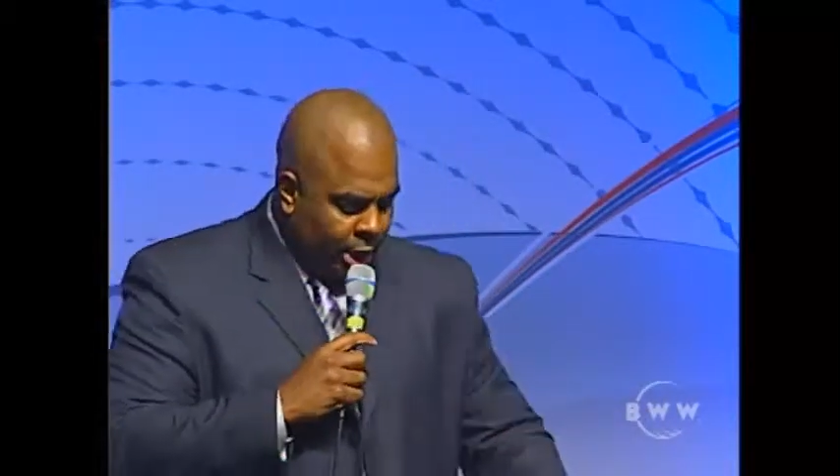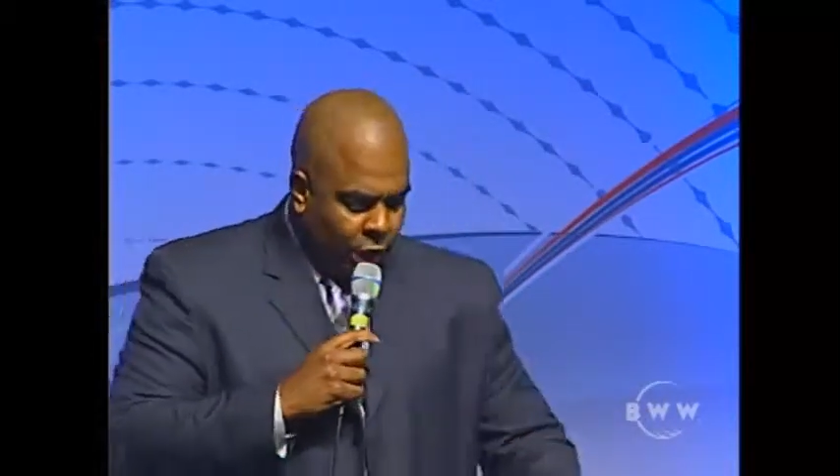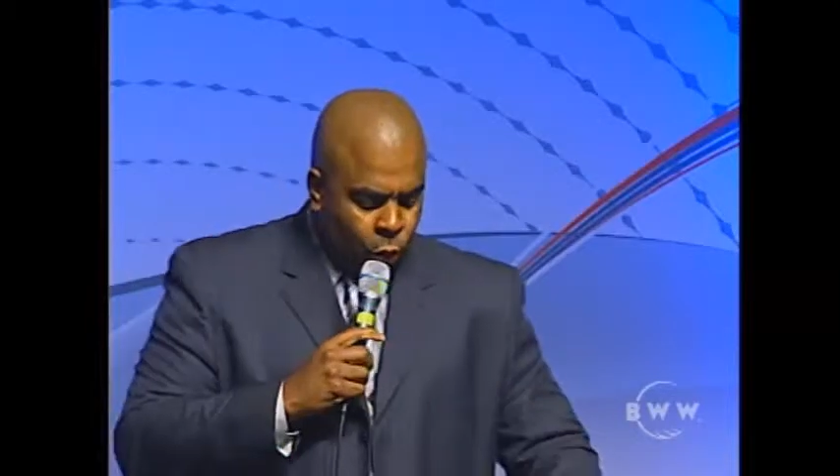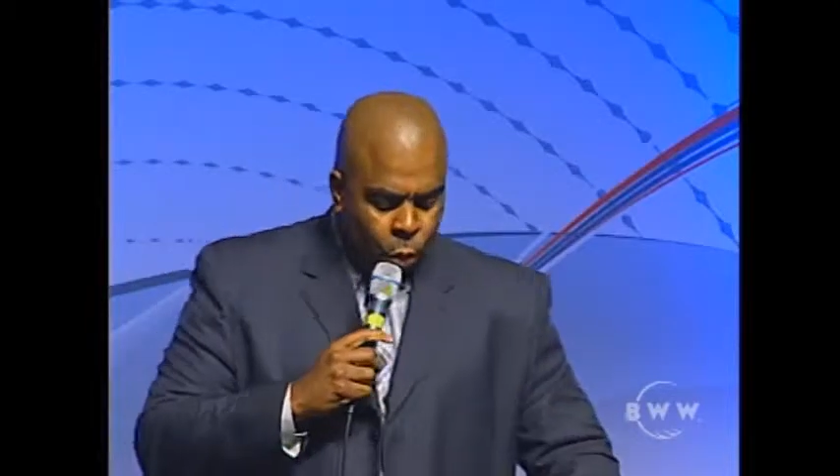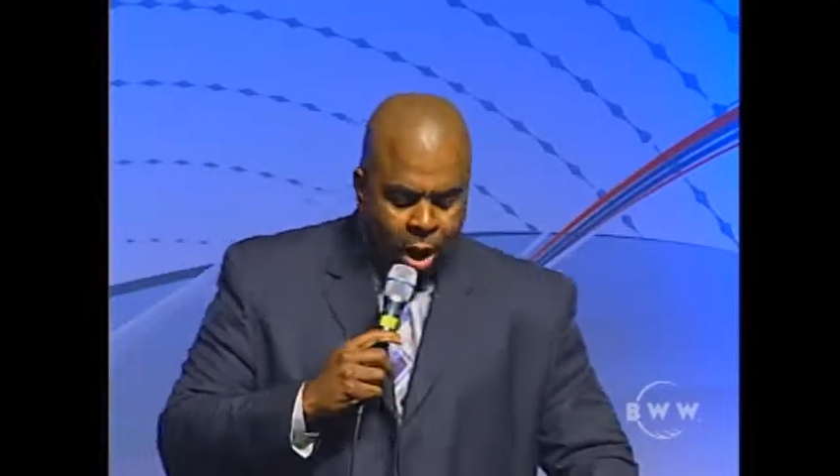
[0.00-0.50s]

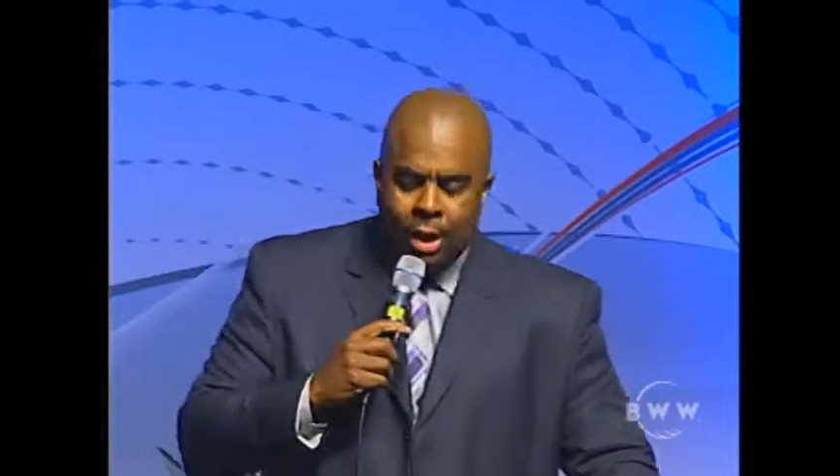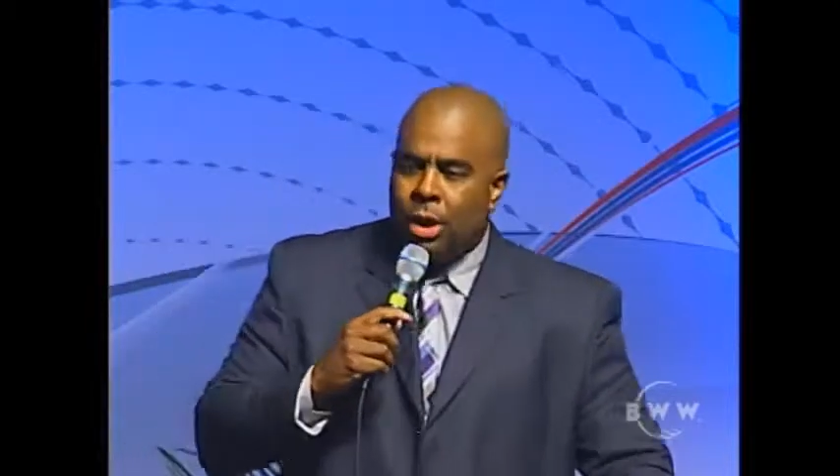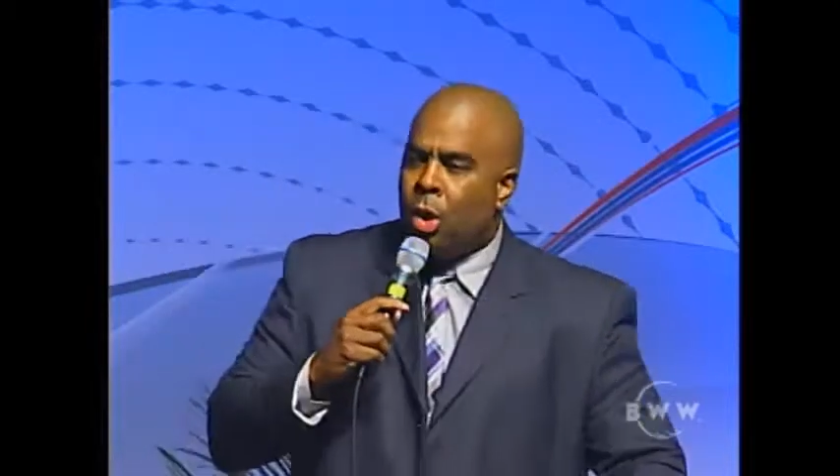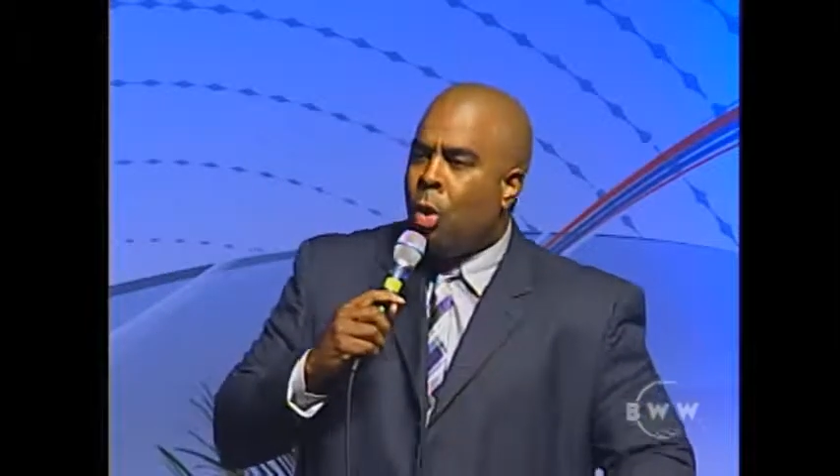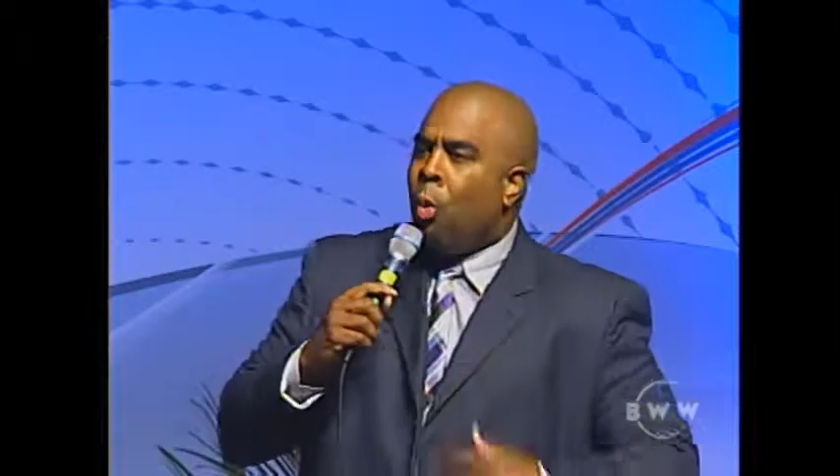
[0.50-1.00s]
is what
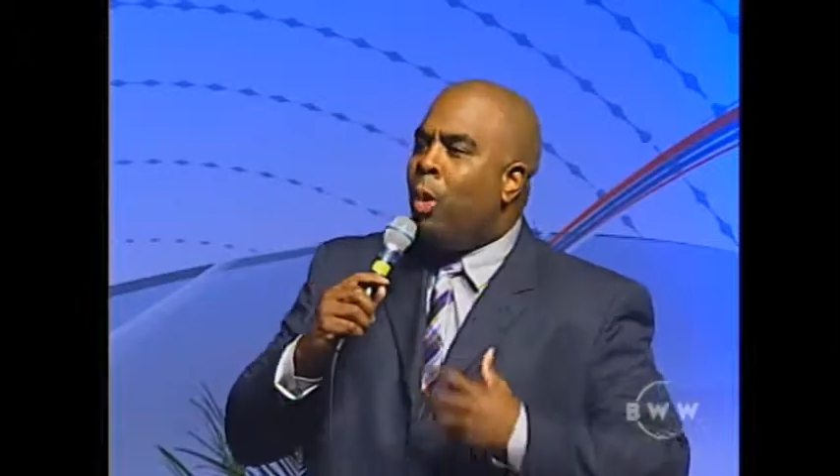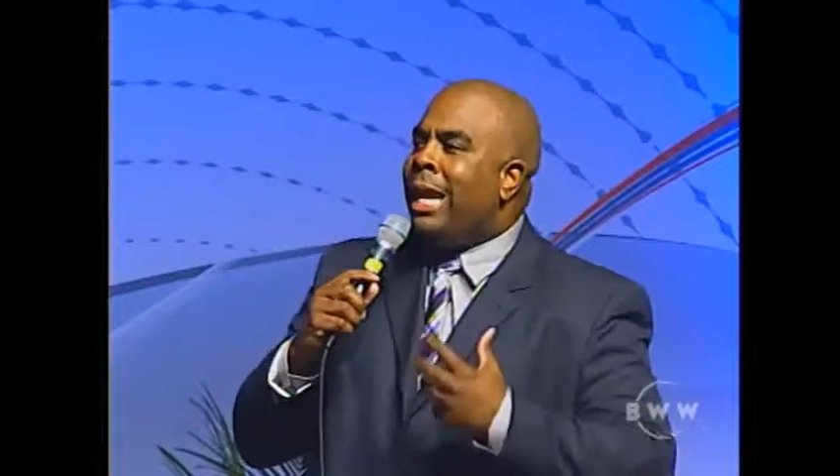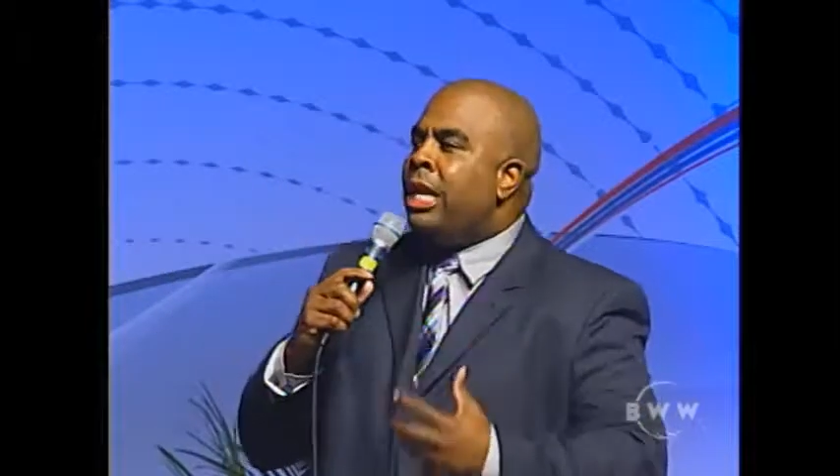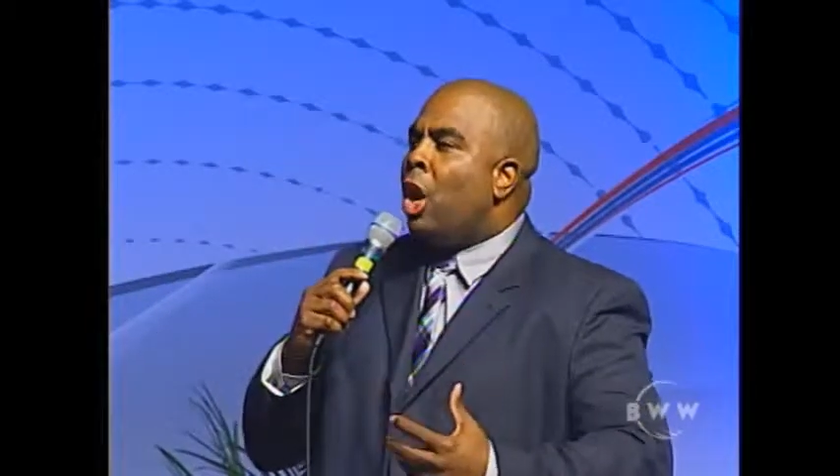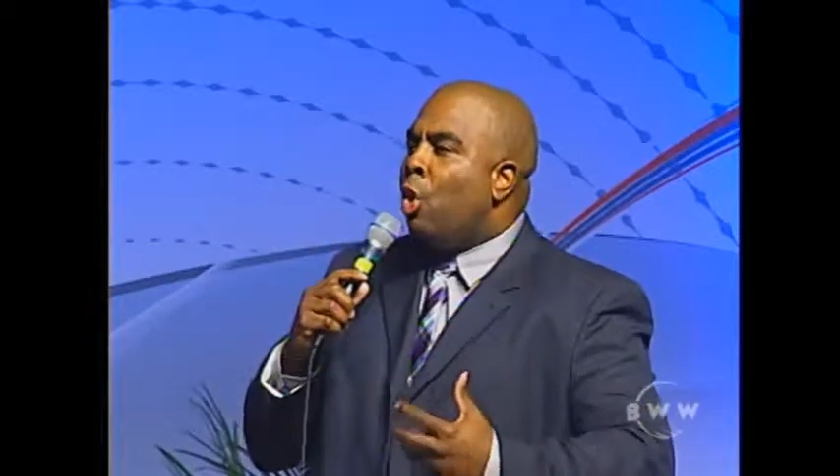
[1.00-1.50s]

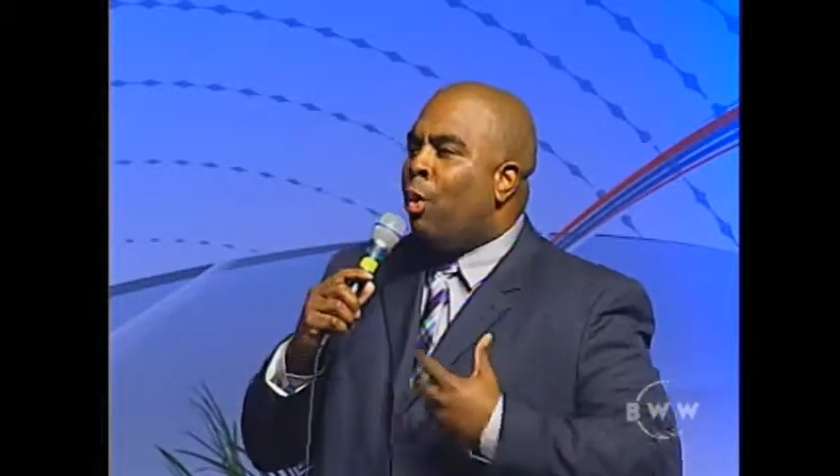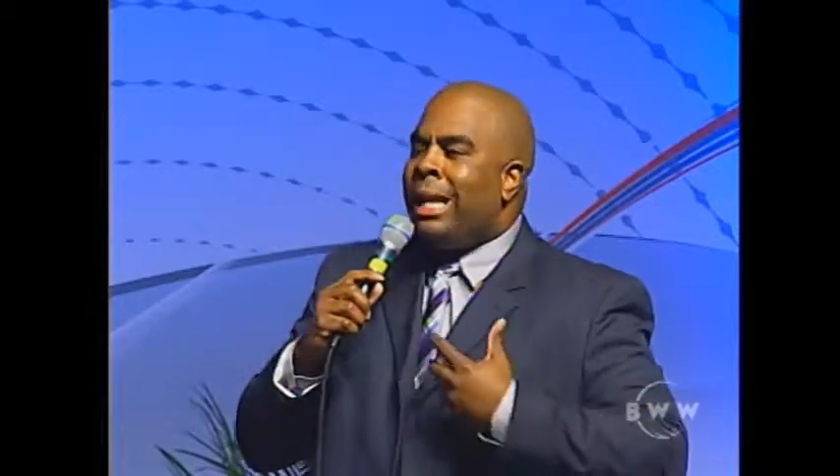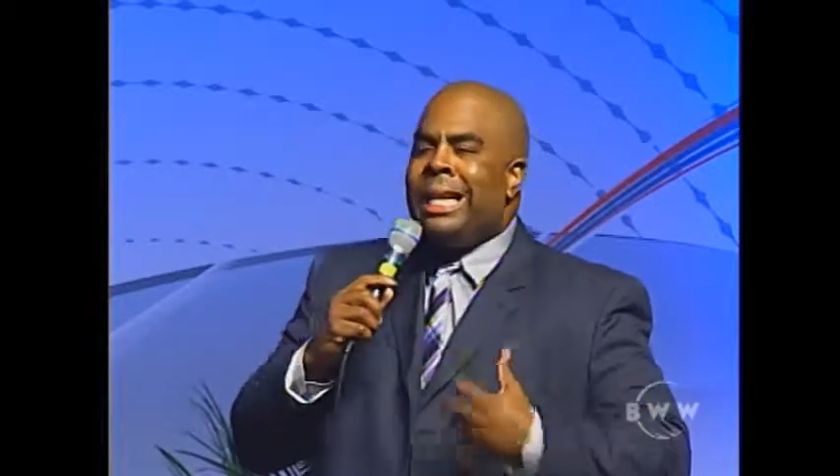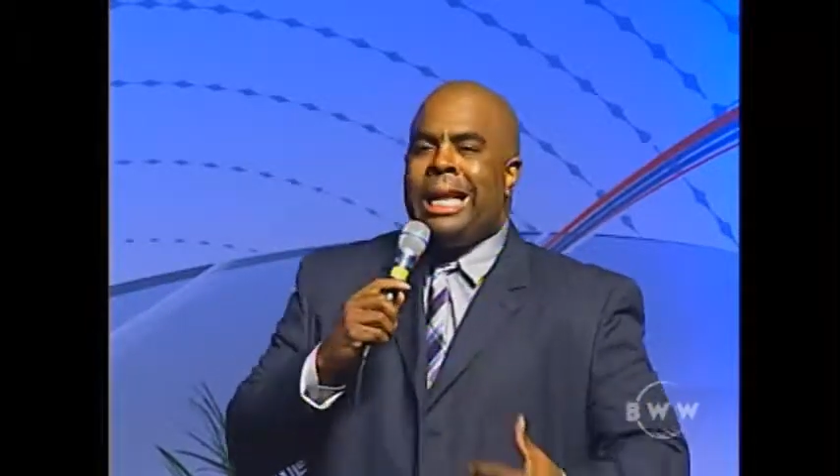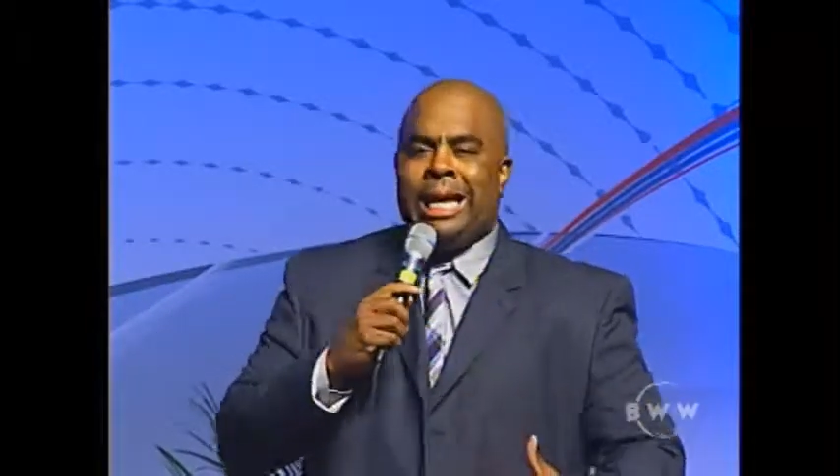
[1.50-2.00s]
we know
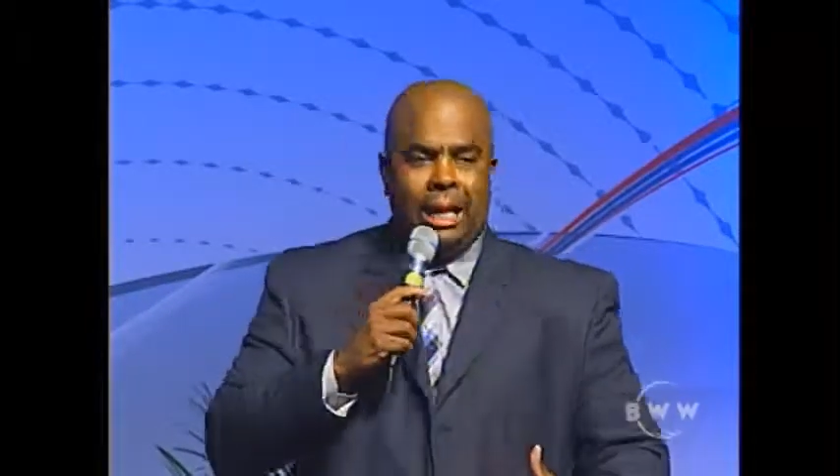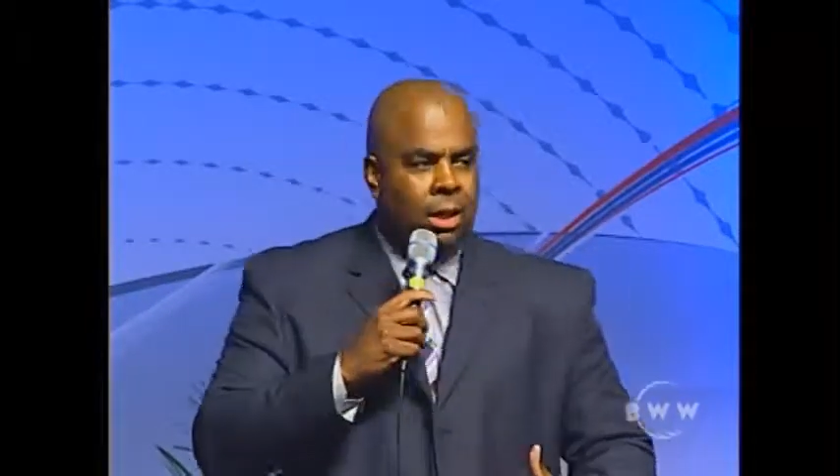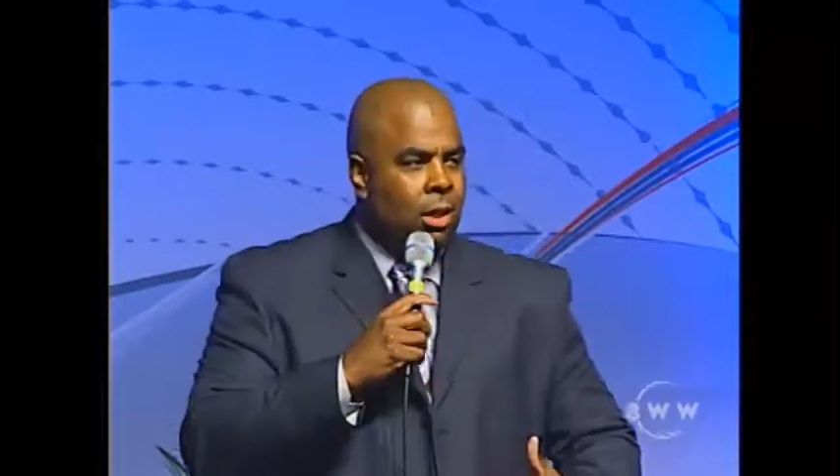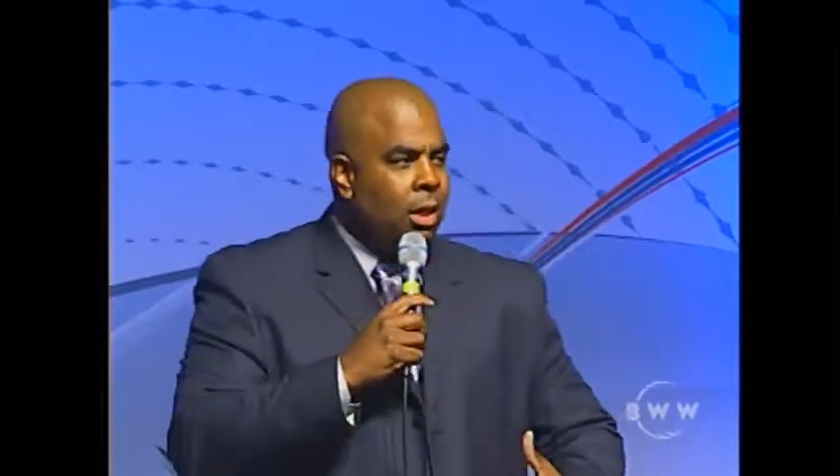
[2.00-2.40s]
we need